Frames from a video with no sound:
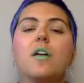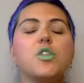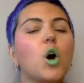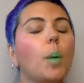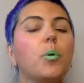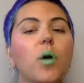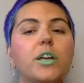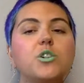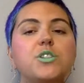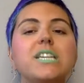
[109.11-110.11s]
The copper
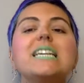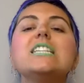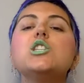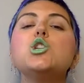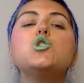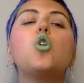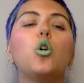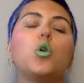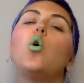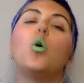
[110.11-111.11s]
IUD is the
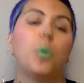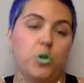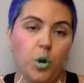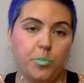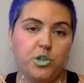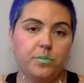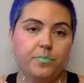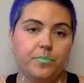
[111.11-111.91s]
non-hormone option.